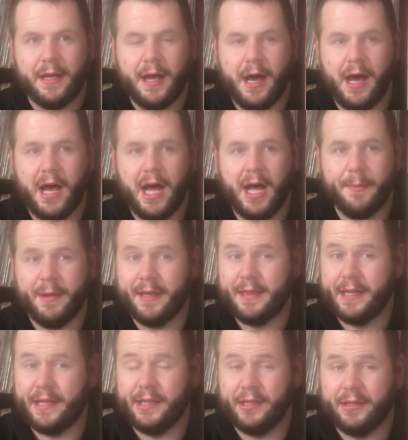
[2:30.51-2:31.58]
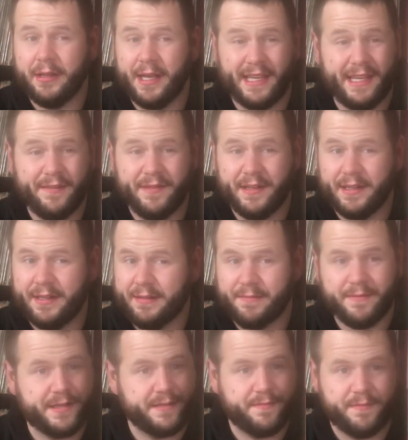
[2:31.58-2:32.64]
I think like even
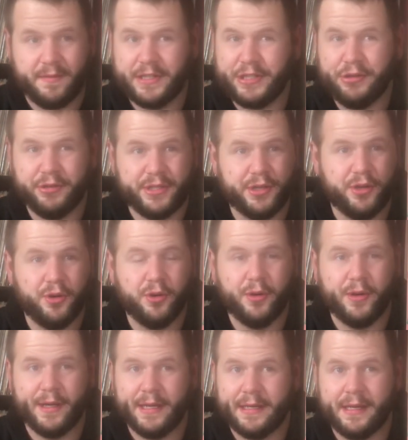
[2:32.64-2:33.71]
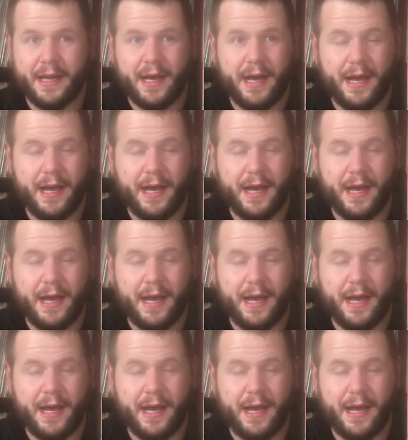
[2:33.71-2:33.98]
U2, and